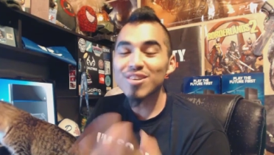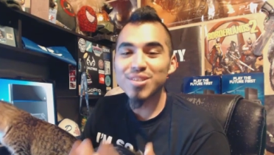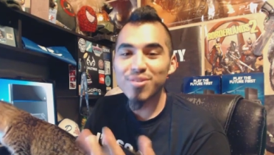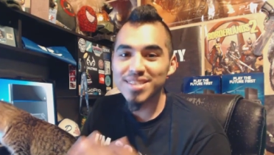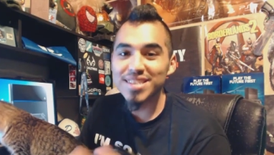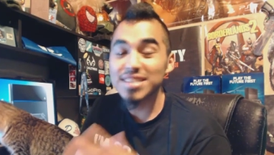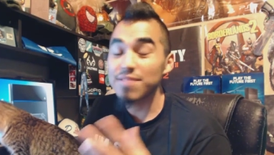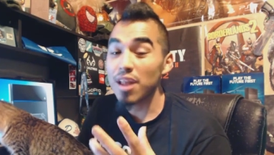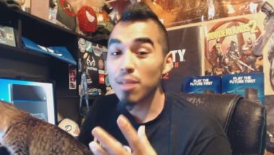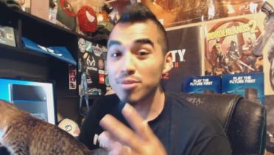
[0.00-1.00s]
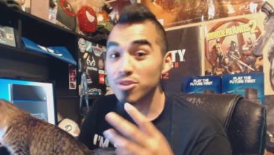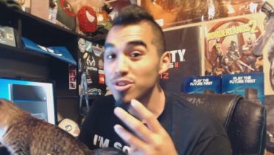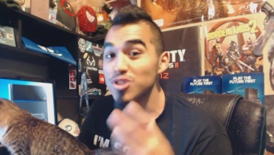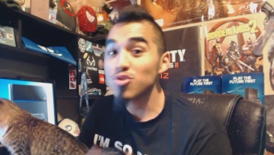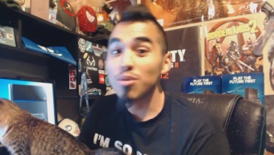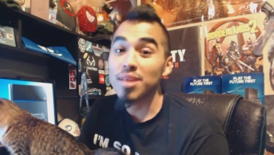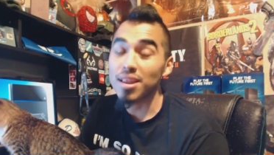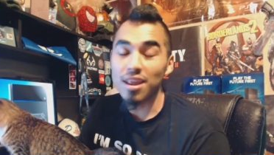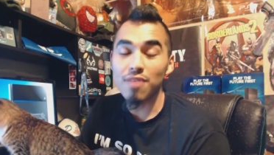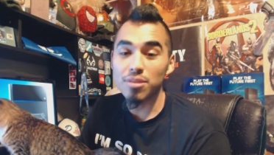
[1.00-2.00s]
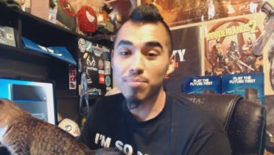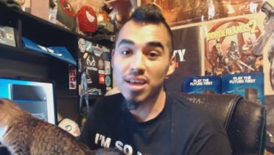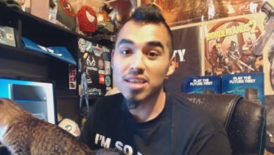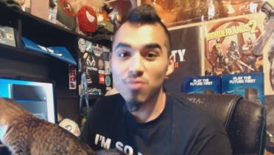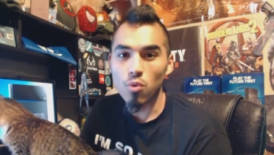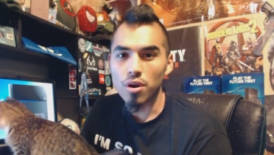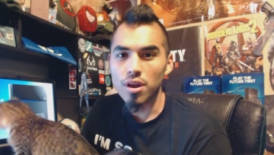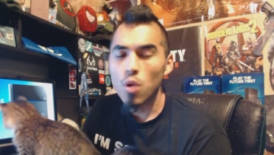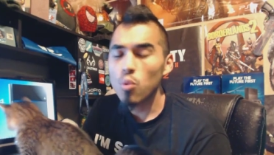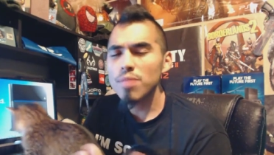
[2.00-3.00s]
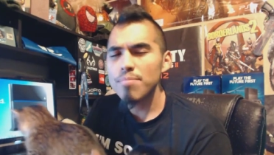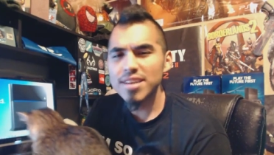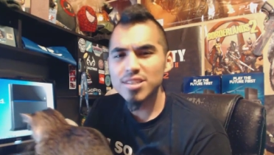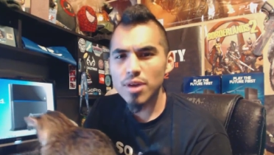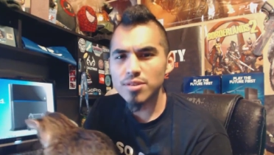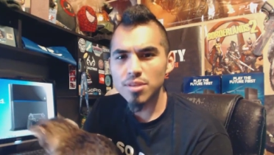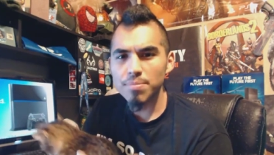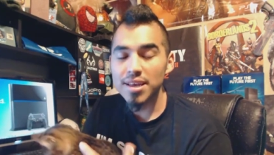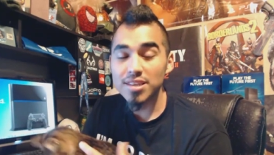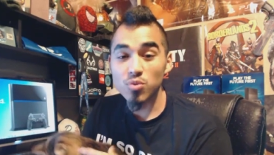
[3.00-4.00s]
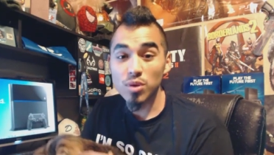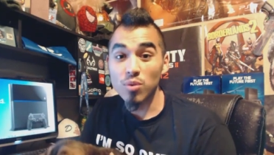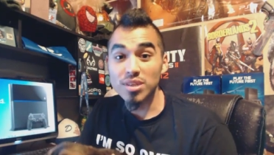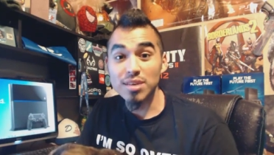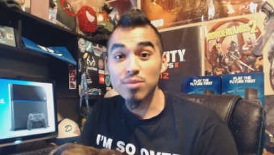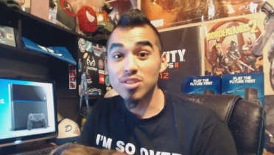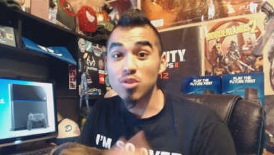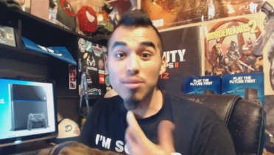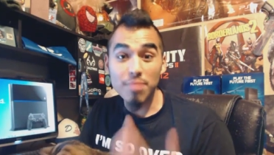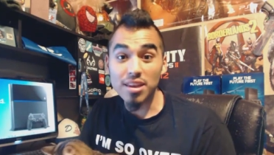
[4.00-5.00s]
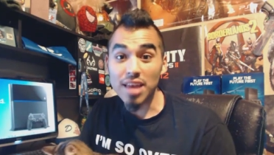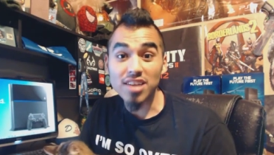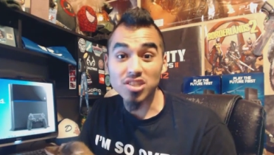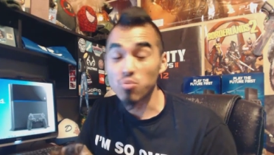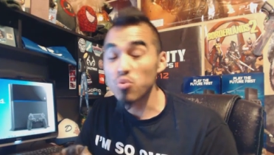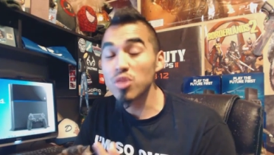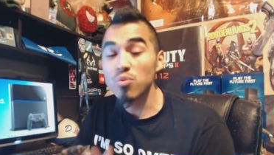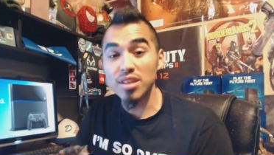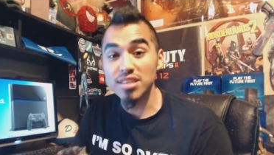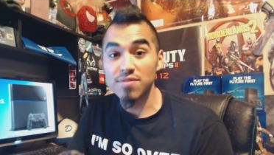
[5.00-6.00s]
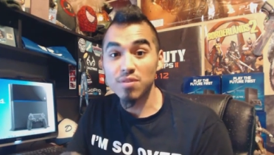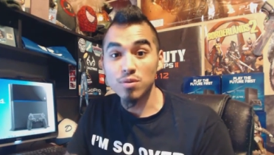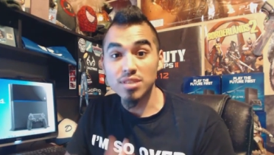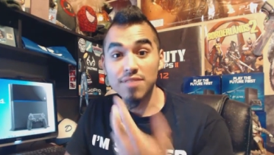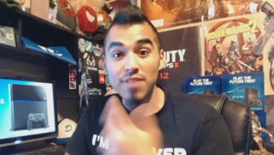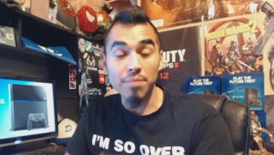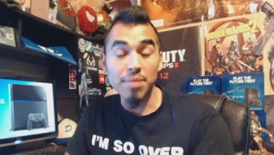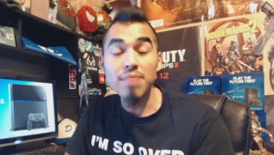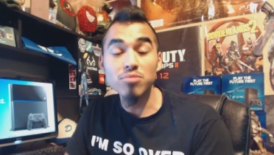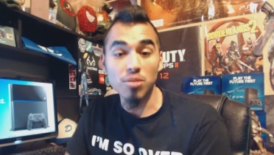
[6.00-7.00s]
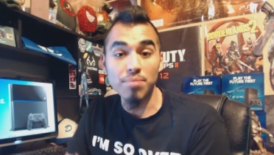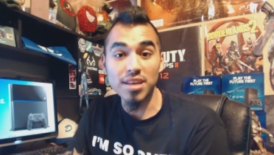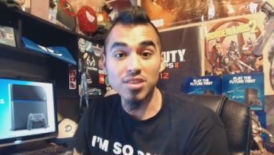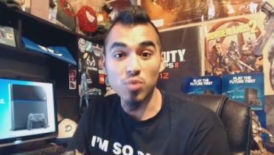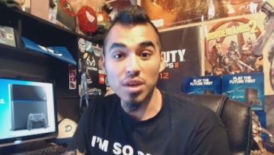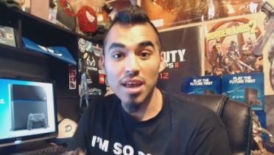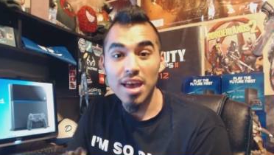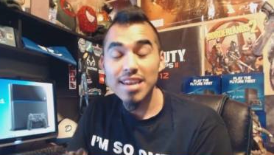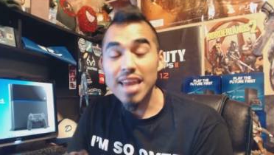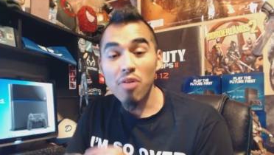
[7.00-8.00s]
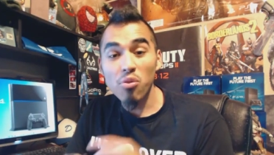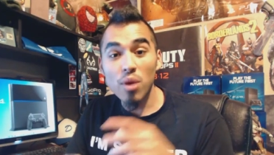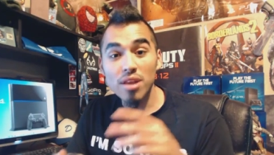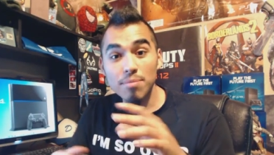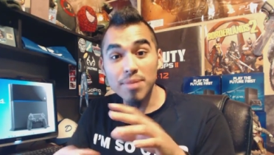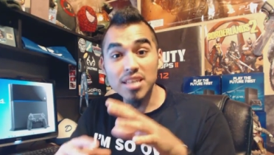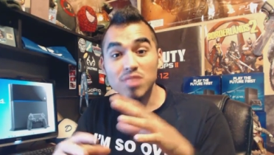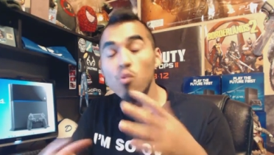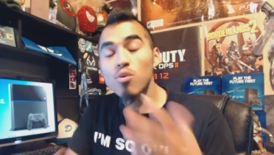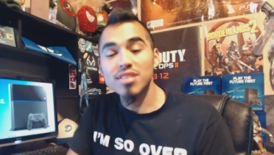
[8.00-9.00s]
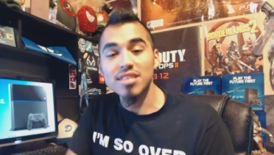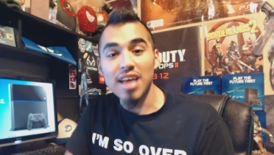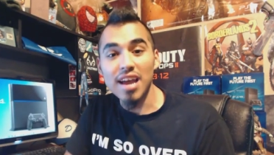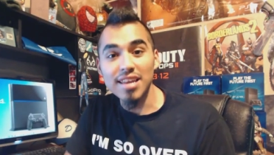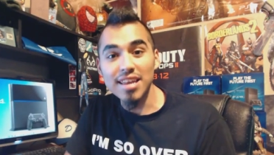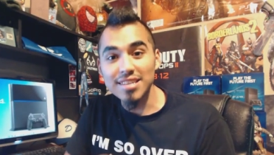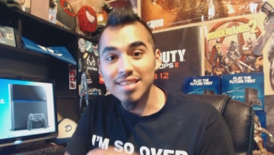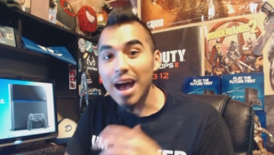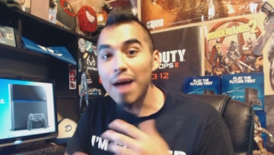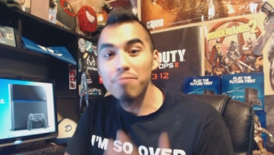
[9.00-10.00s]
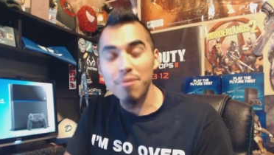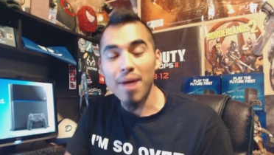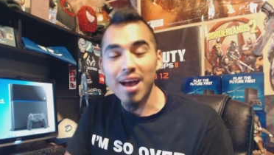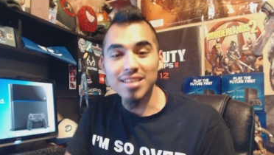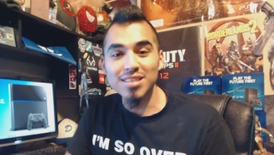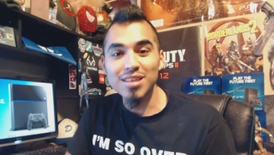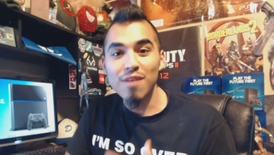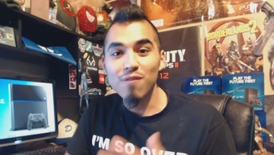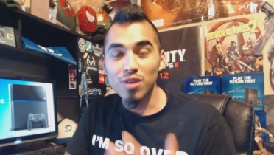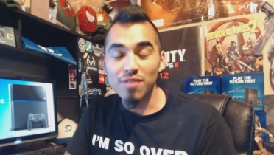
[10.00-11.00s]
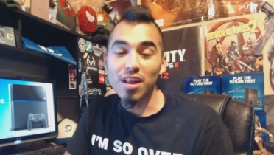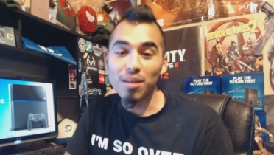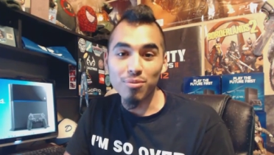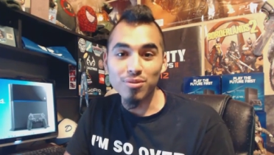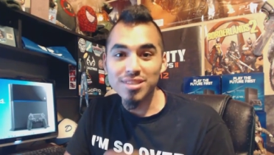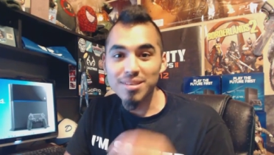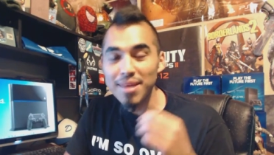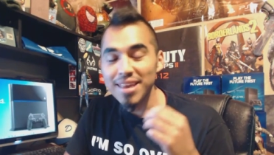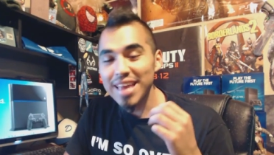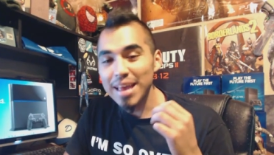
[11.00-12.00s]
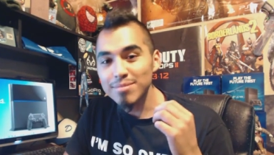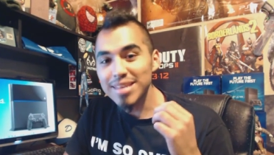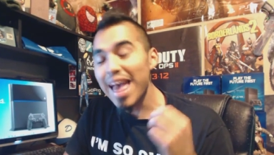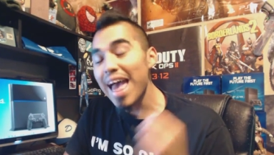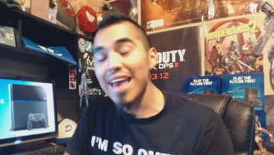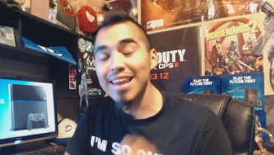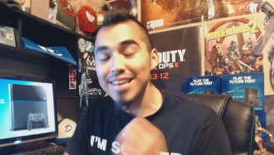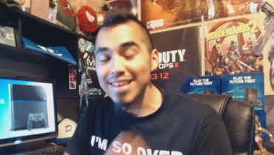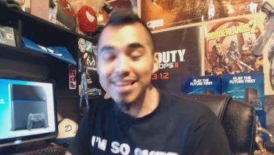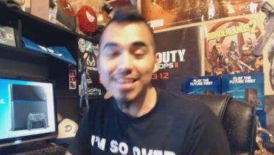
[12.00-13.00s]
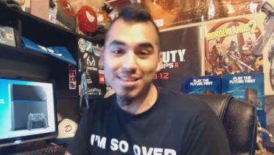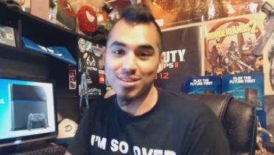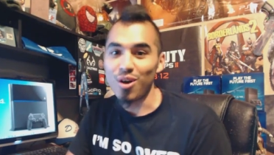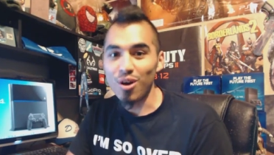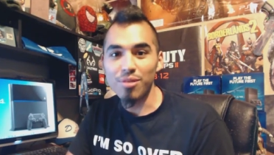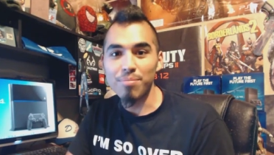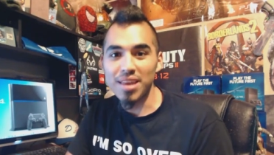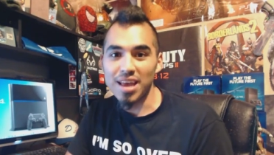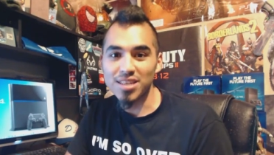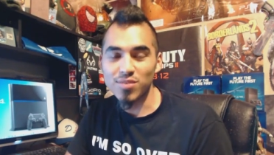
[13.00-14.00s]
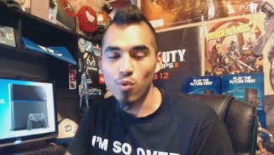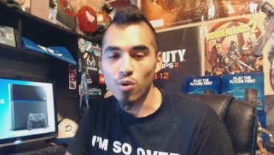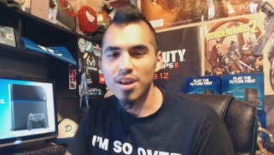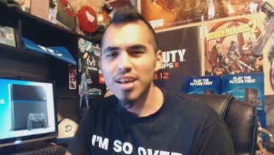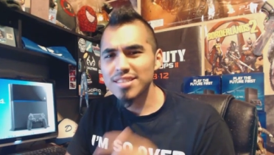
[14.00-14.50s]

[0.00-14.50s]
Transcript: In all seriousness, the developers are extremely in love with the PS4. One of the biggest gripes of the PS3 was it, Sony made it actually really, really difficult to develop games on a PS3. Now the way the PS4 is designed, it is optimized for developers to make games at ease on the PS4.